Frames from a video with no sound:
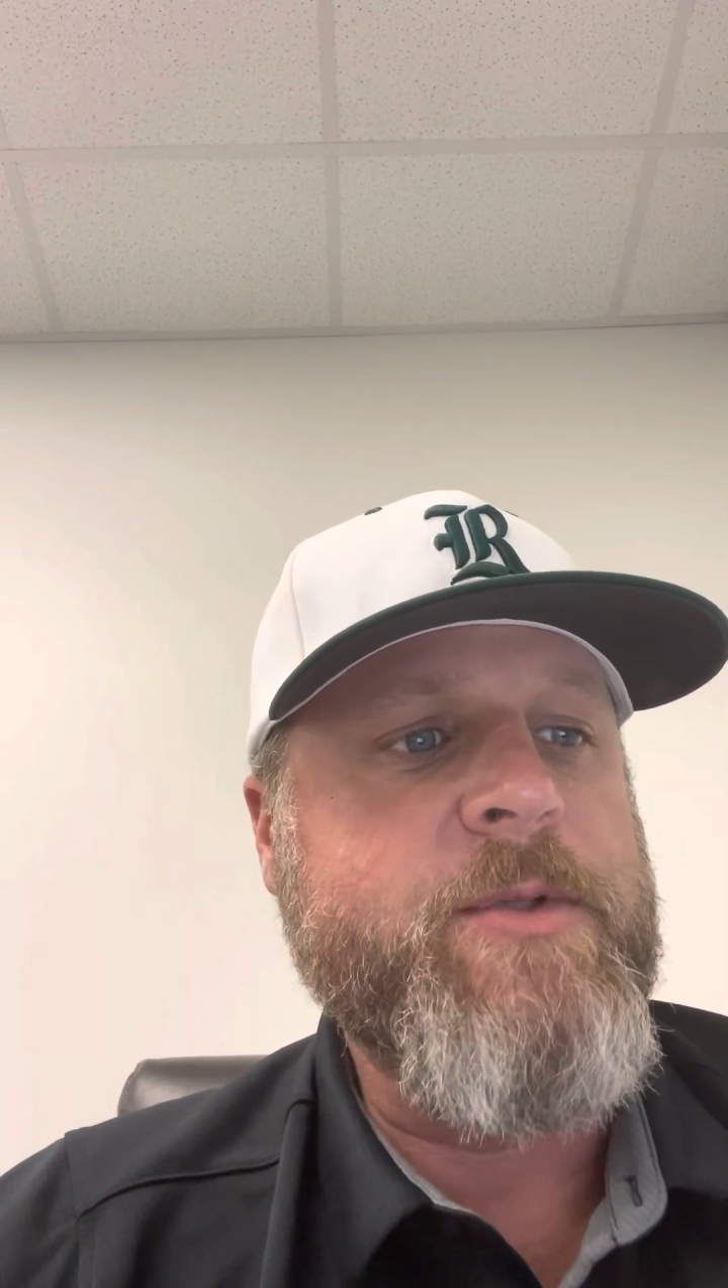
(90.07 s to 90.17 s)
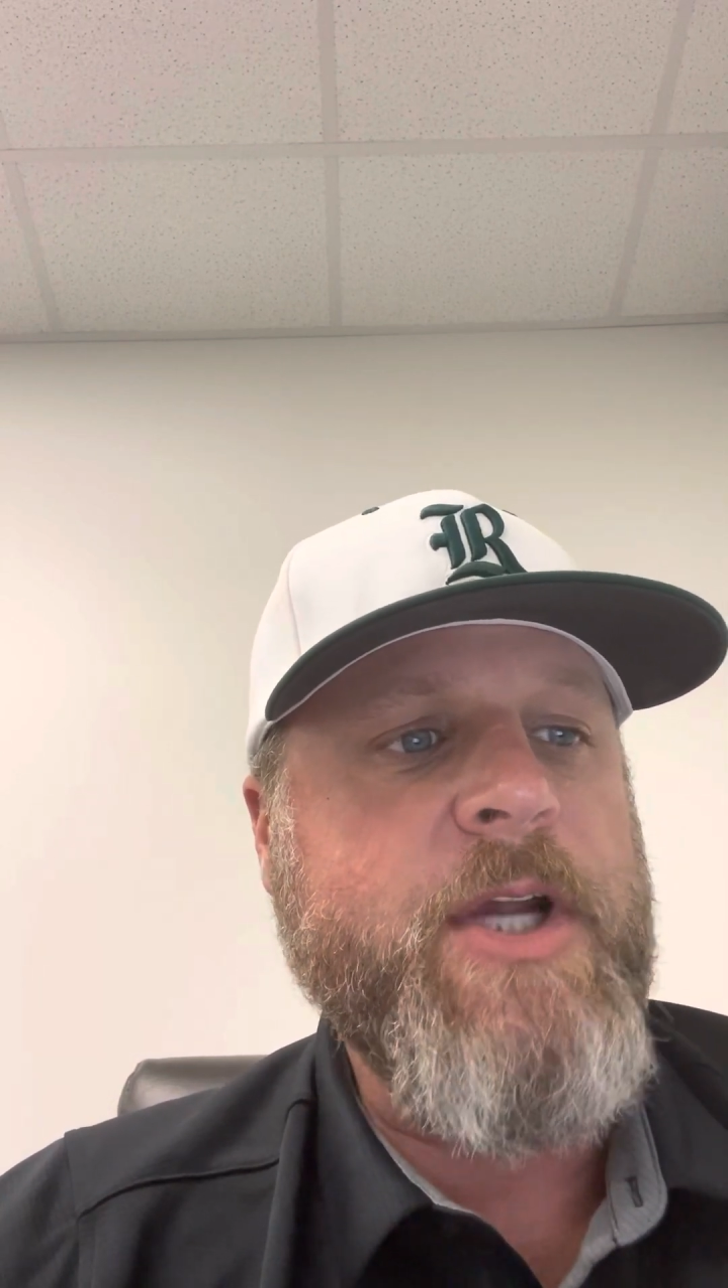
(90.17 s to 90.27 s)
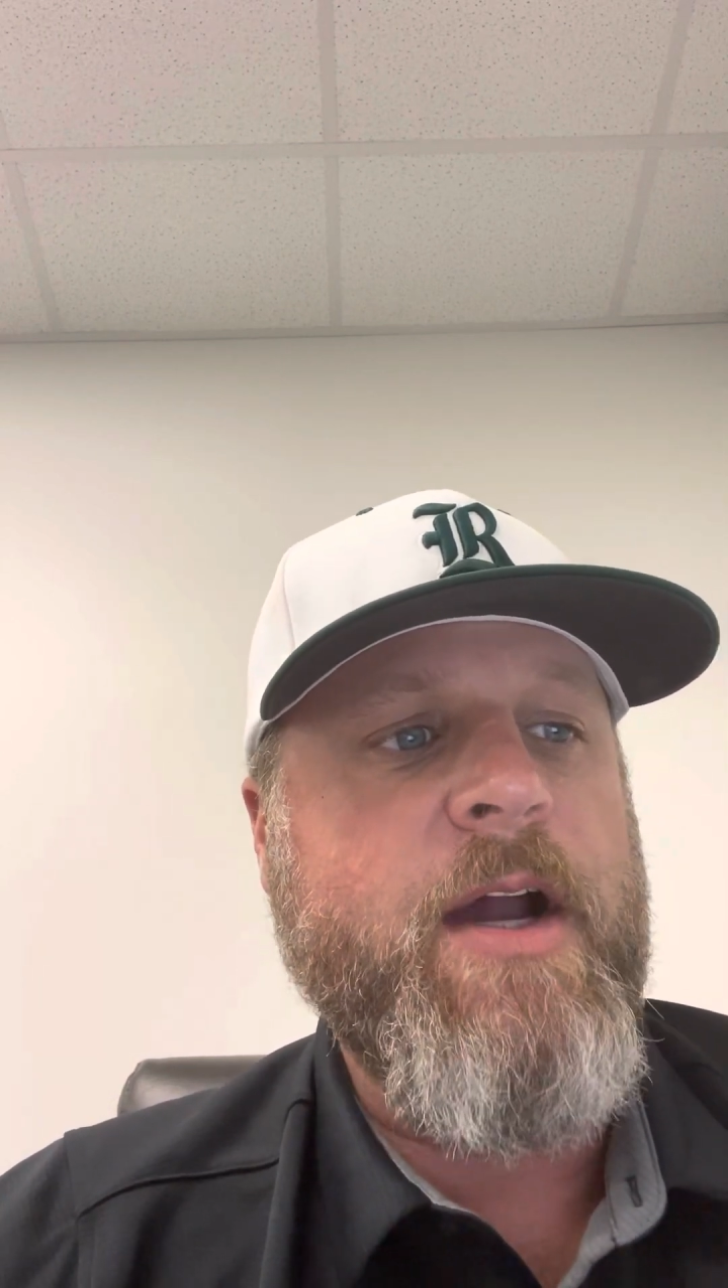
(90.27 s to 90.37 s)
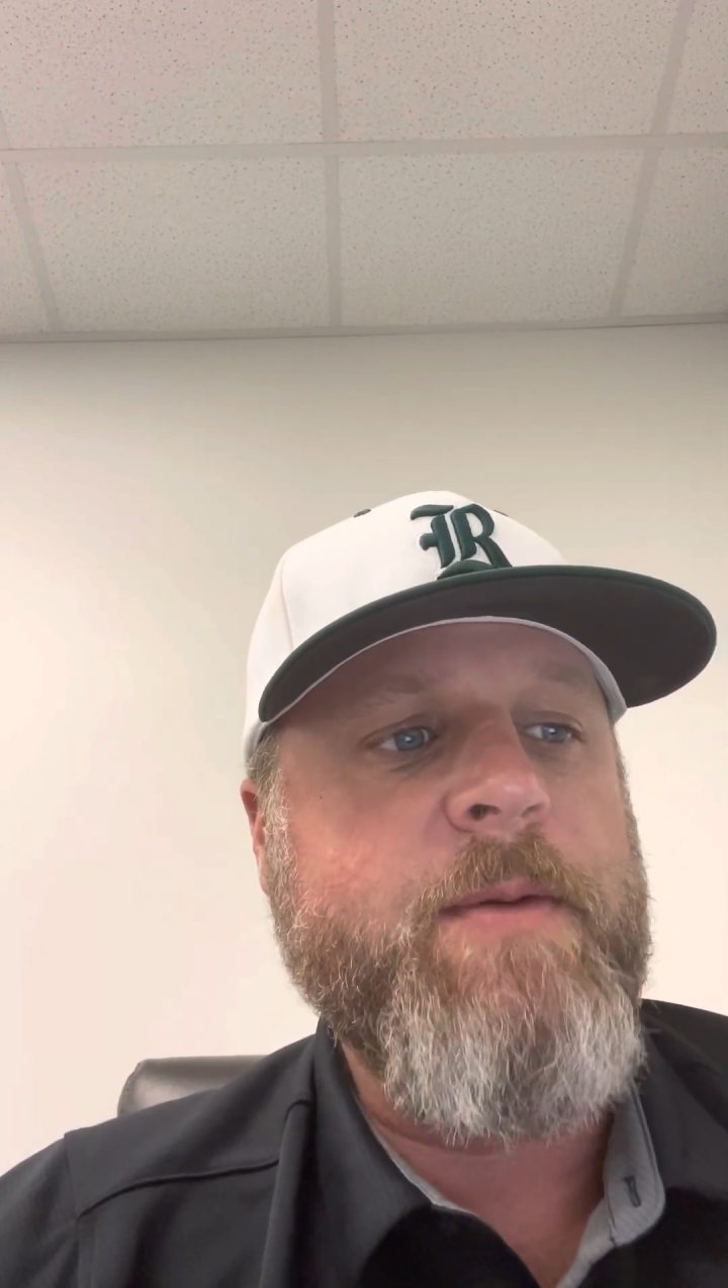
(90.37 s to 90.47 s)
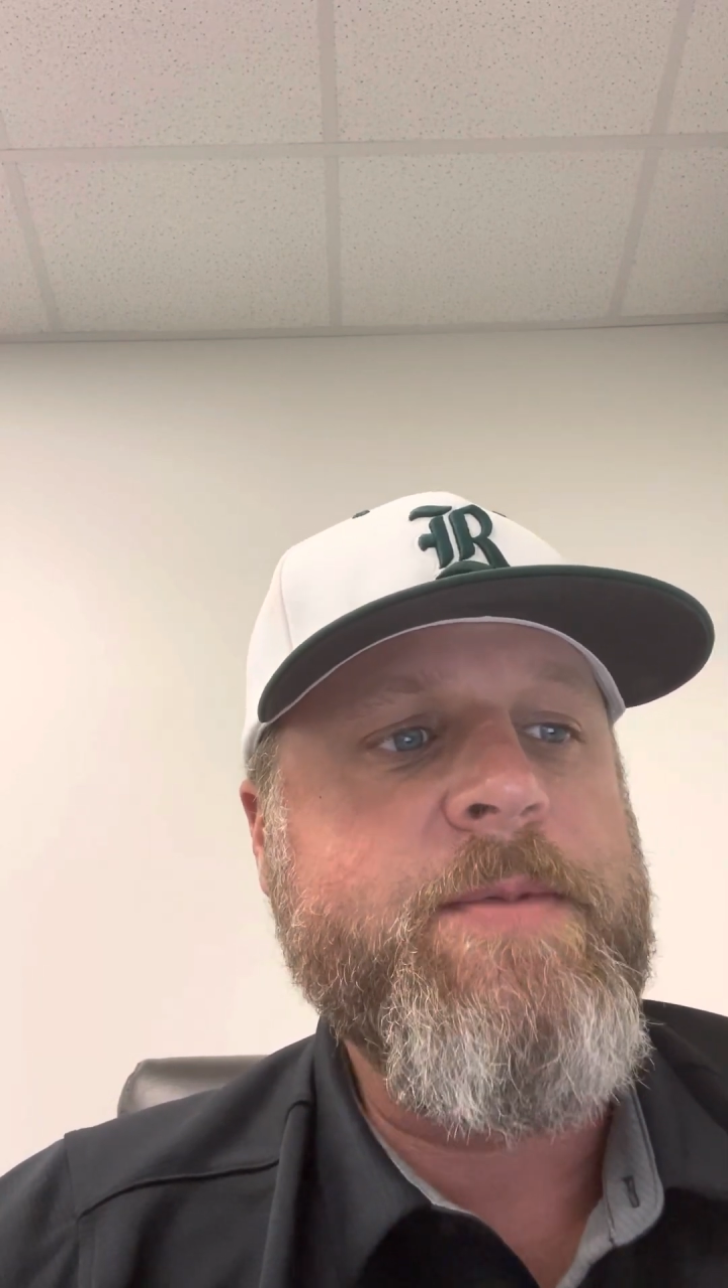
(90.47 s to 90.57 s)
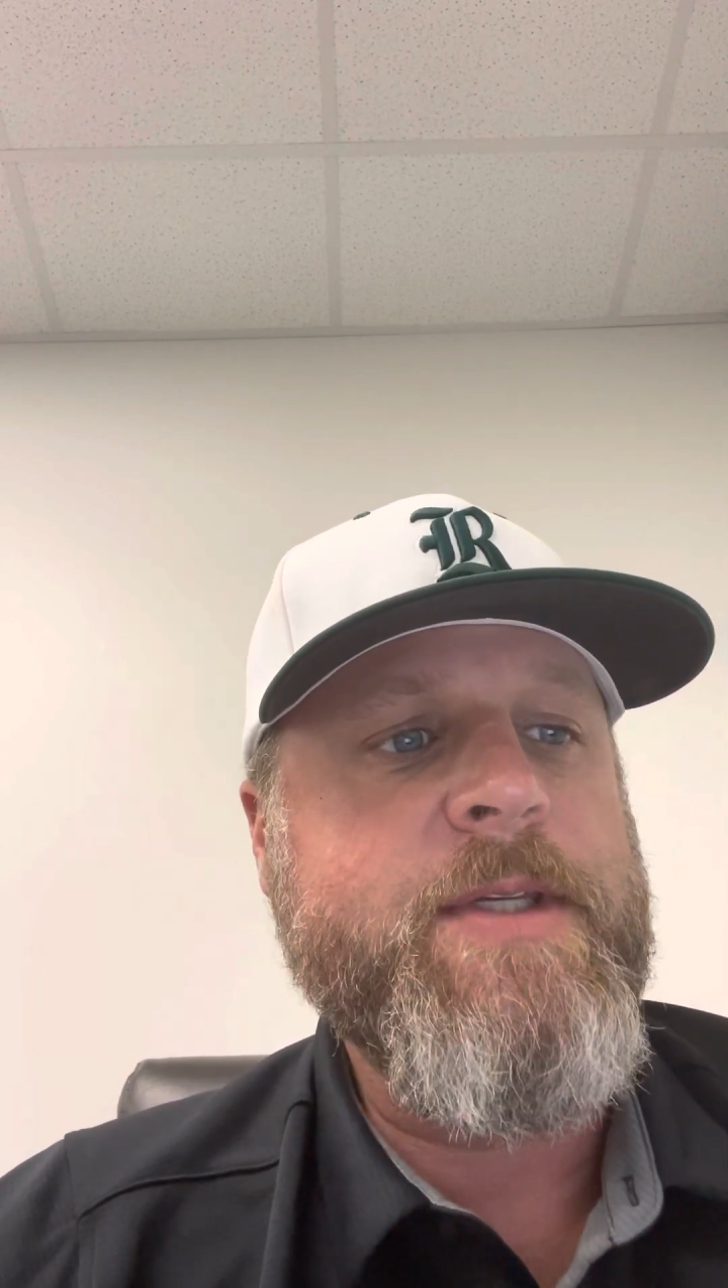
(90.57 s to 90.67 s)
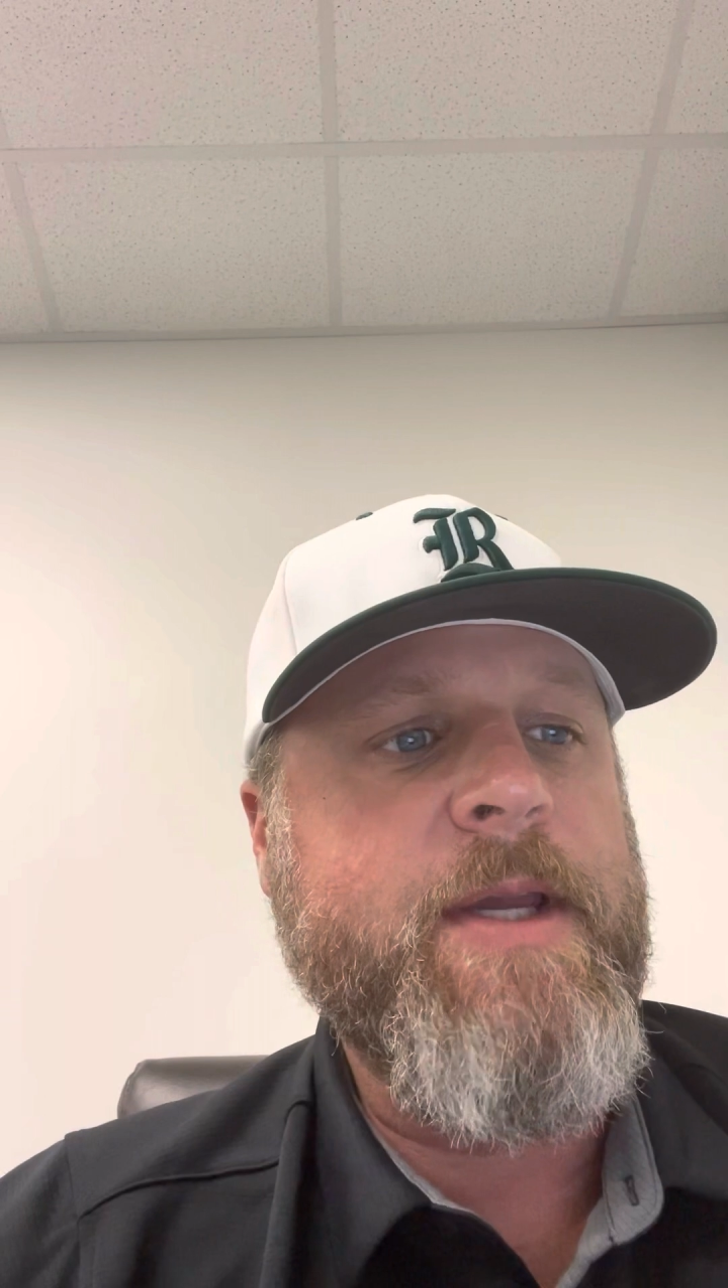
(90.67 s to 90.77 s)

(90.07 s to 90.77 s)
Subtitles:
jobs